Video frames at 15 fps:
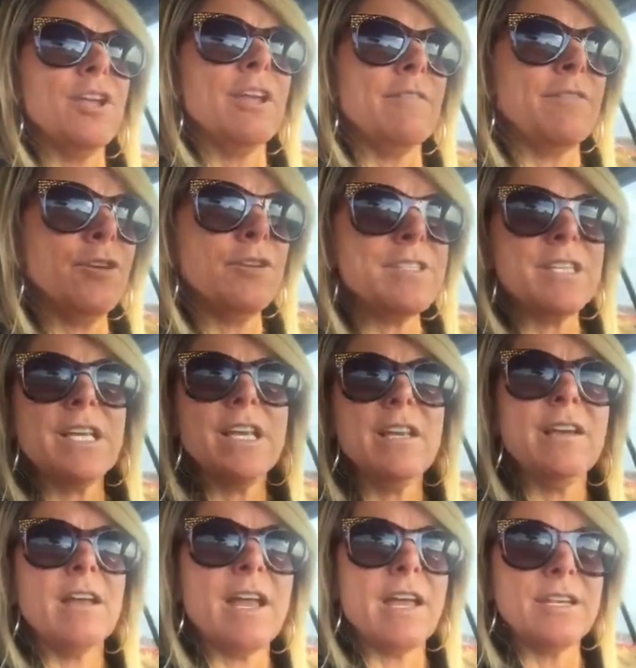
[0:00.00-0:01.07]
if you're
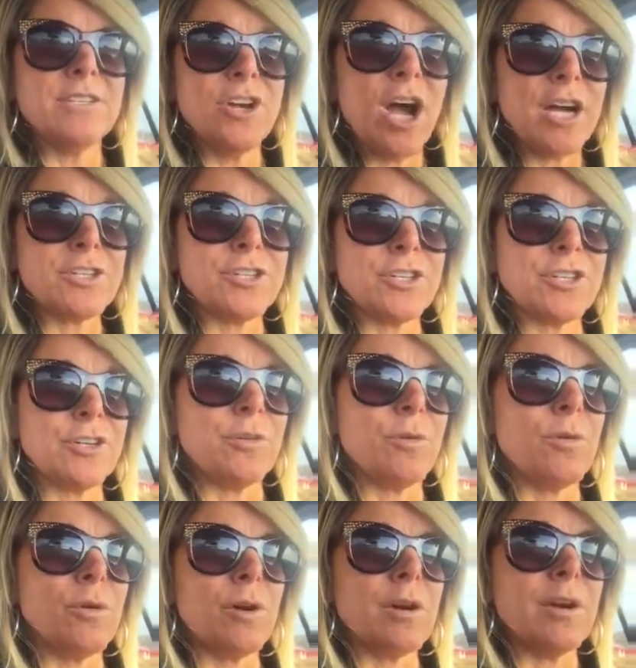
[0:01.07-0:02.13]
seeing a doctor
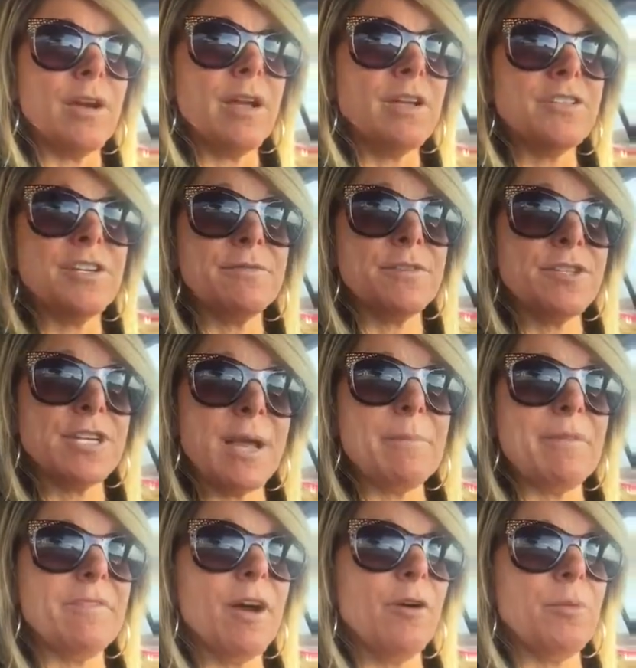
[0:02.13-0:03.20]
or a different type
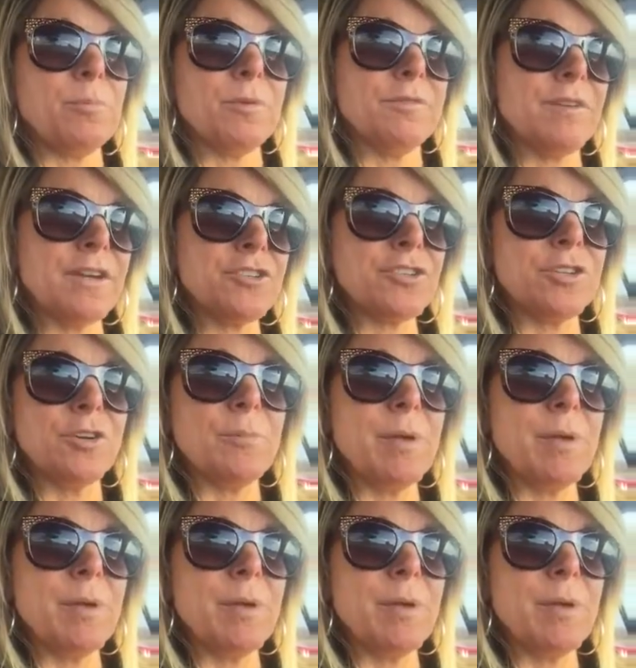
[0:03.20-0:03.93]
of health professional,